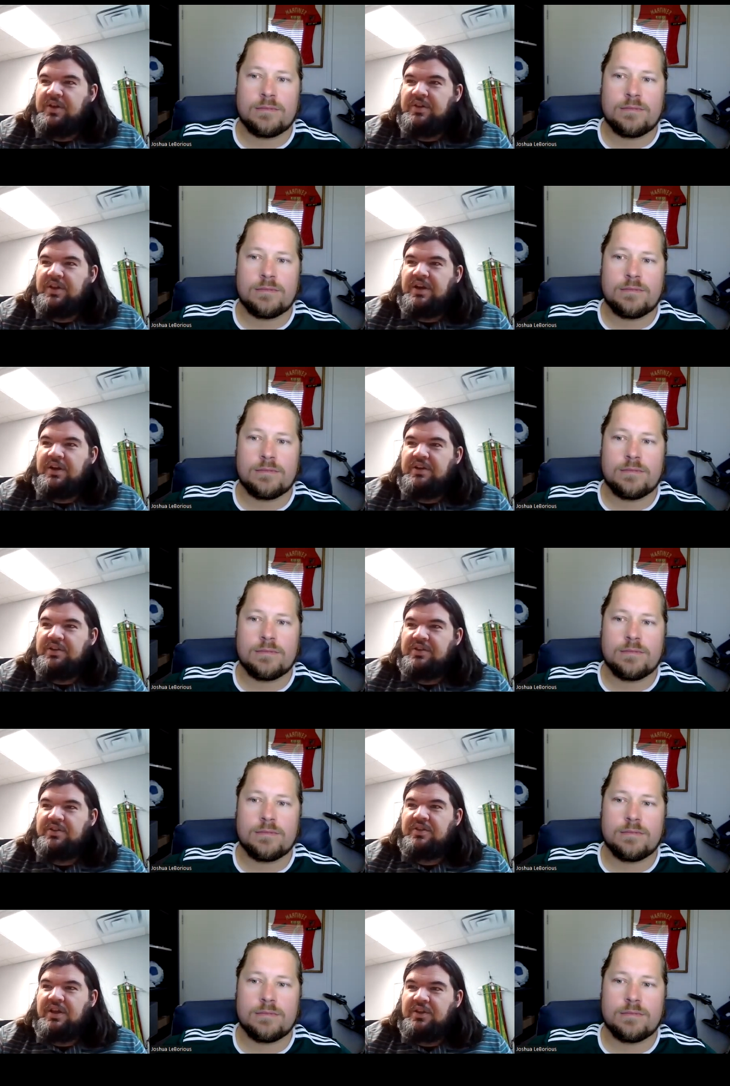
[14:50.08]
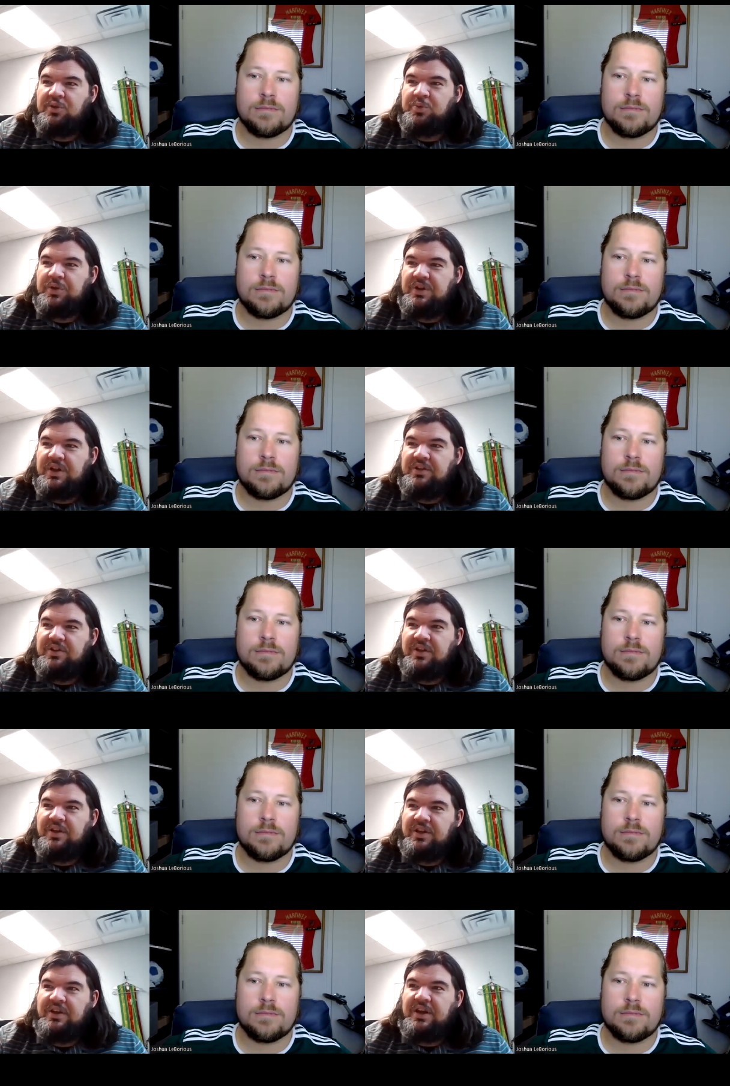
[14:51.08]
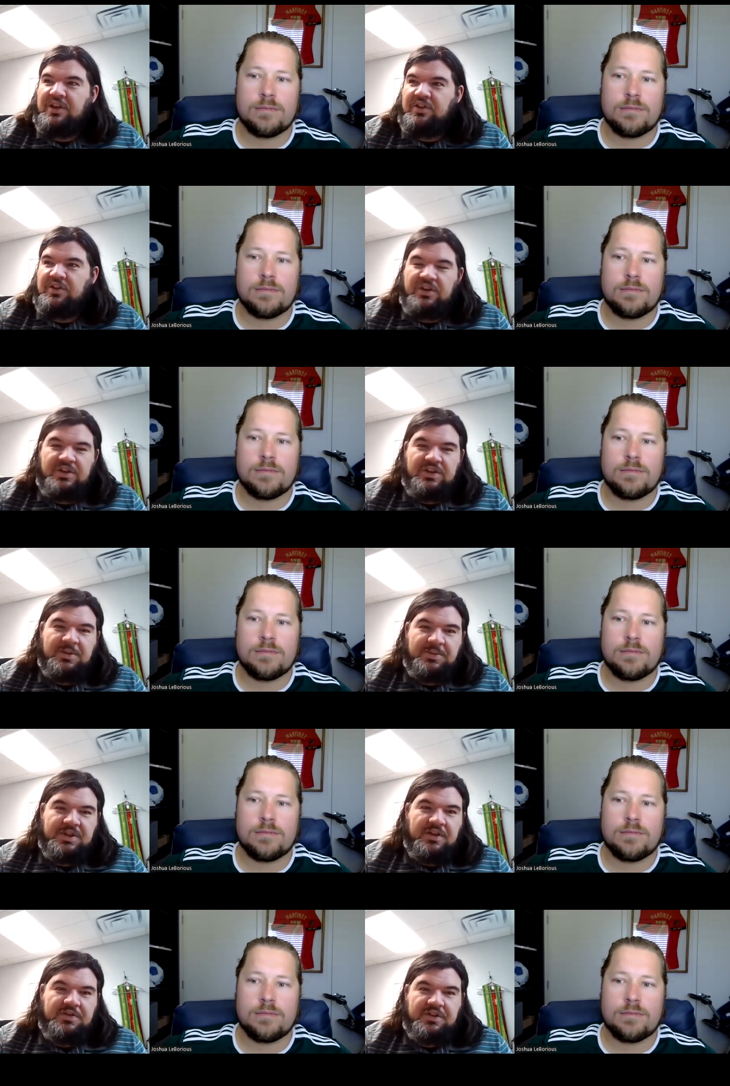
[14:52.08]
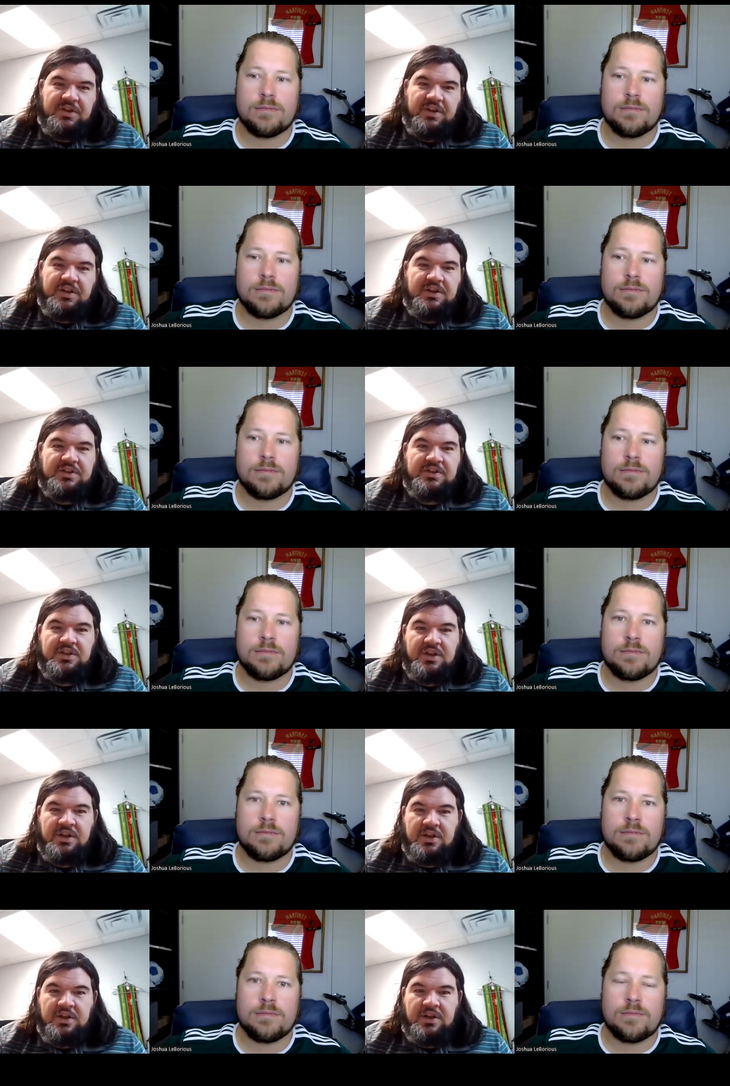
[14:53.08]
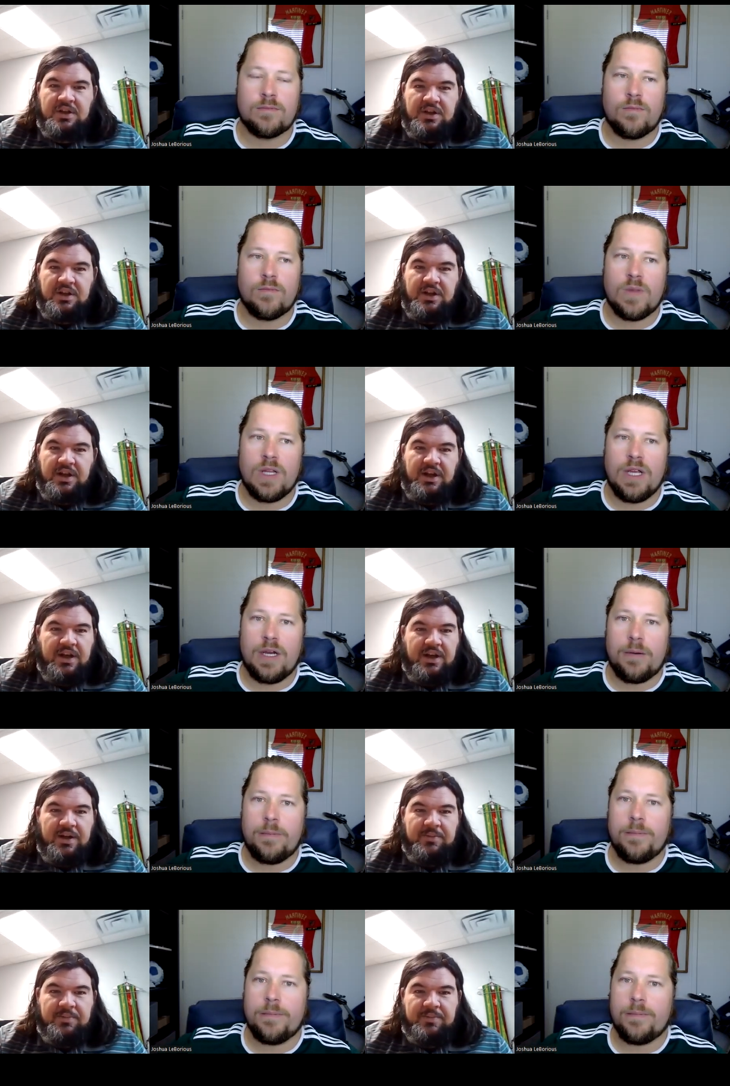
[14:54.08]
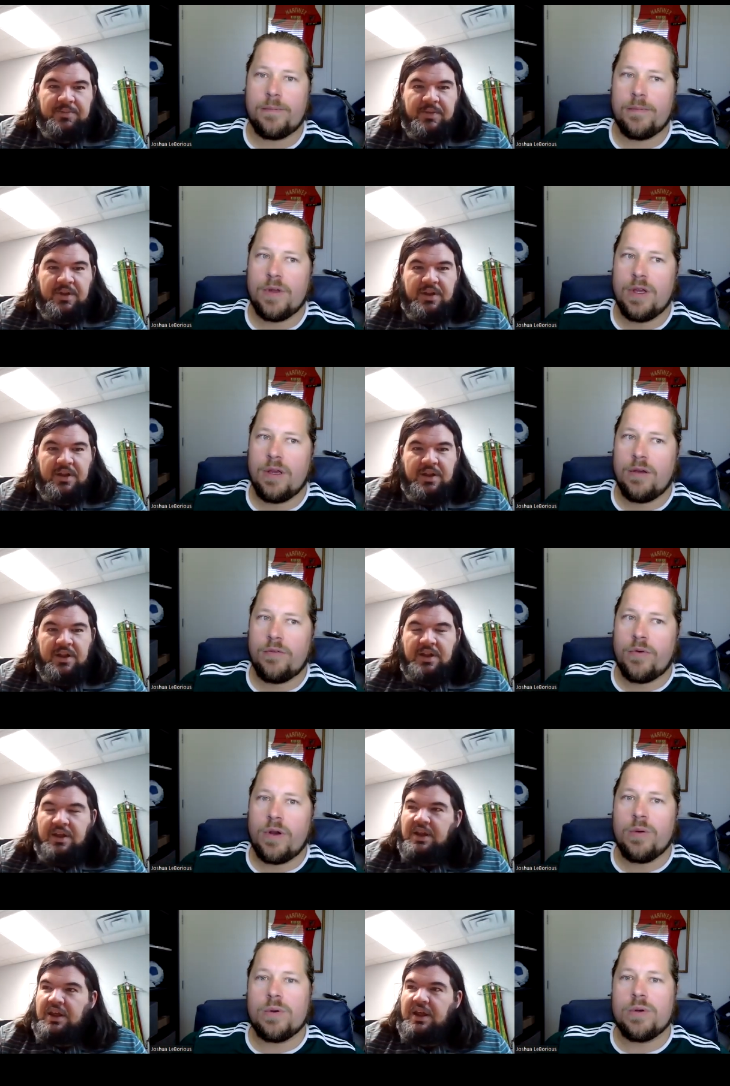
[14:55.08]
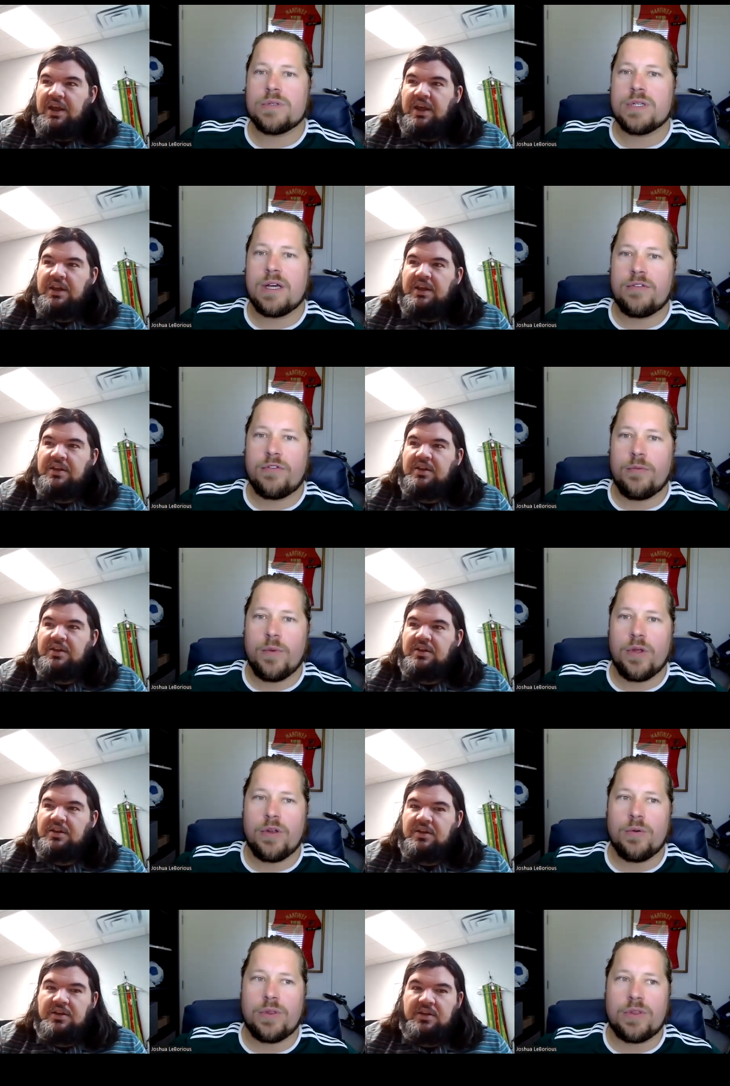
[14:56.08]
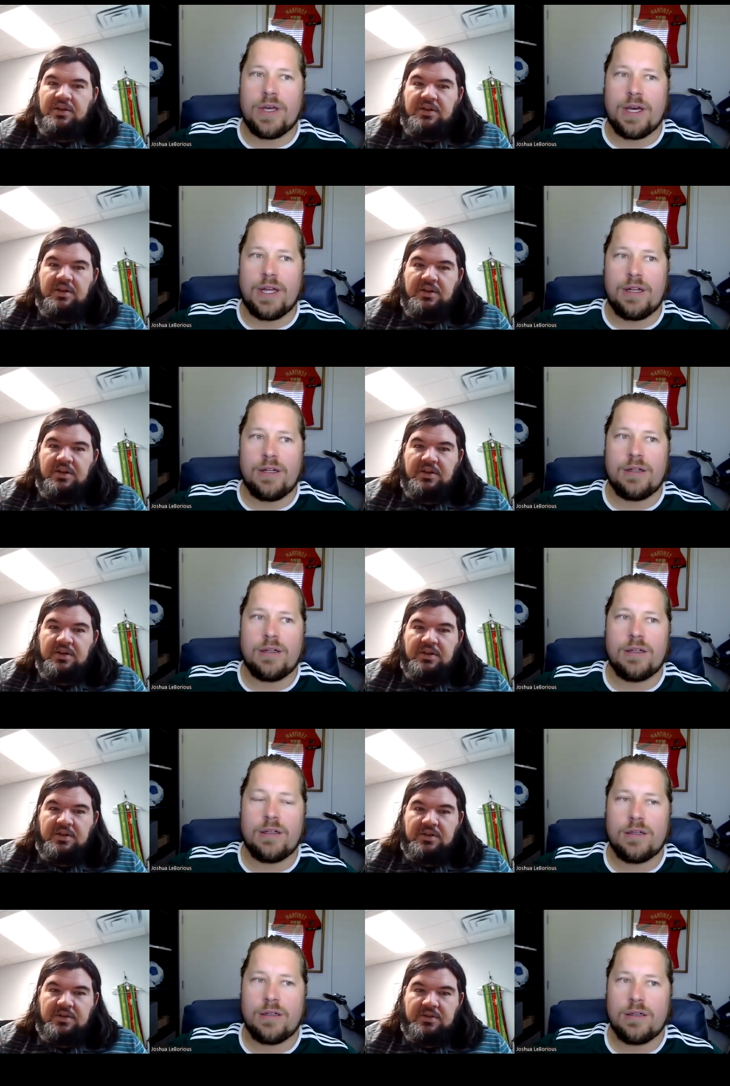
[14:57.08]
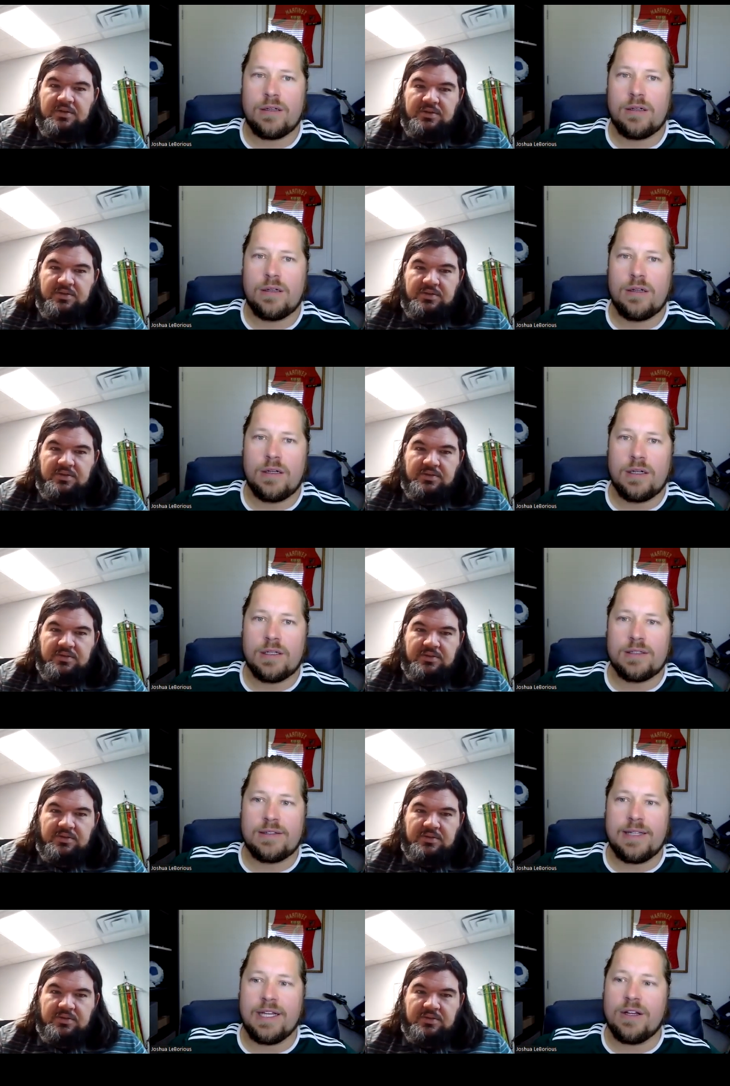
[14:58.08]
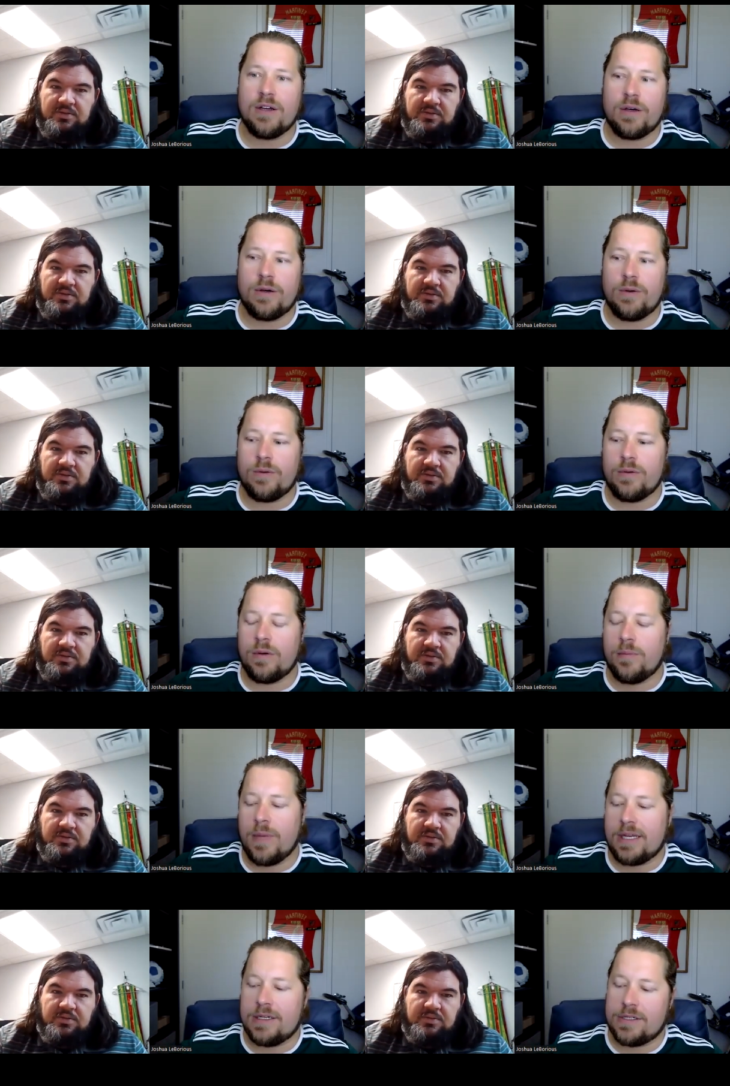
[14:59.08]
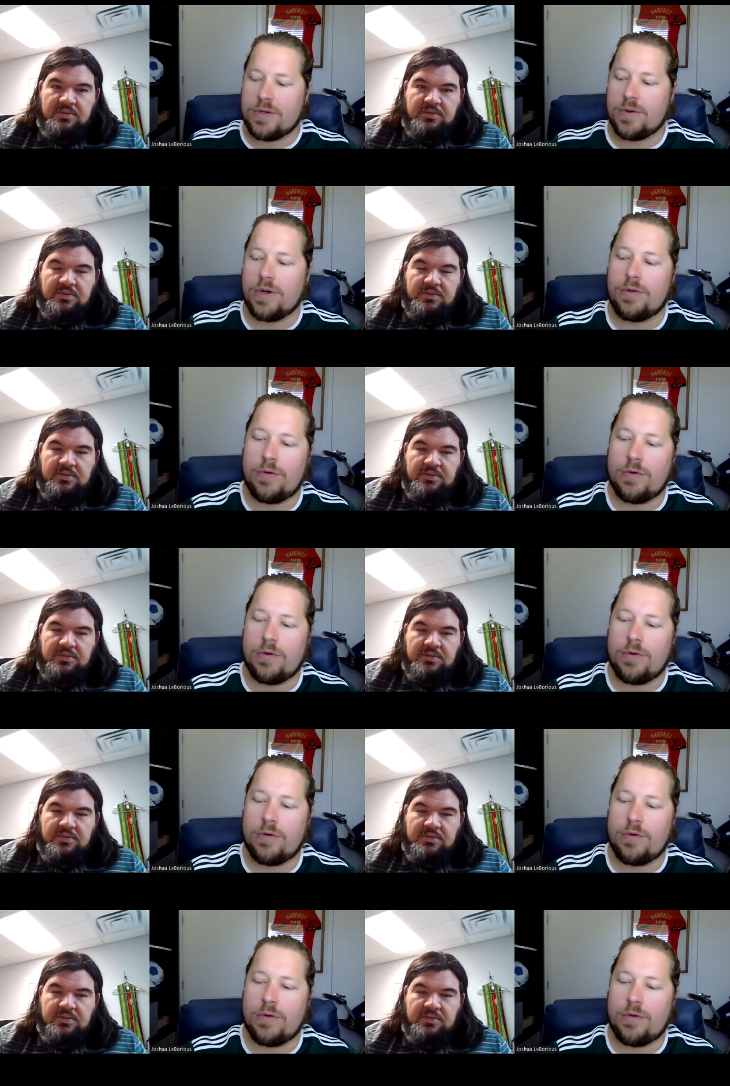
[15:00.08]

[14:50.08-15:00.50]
Speaker 1: out there as as potentially a danger to themselves or others? Um,
Speaker 2: For anyone who's and- not familiar with that lingo, a mandatory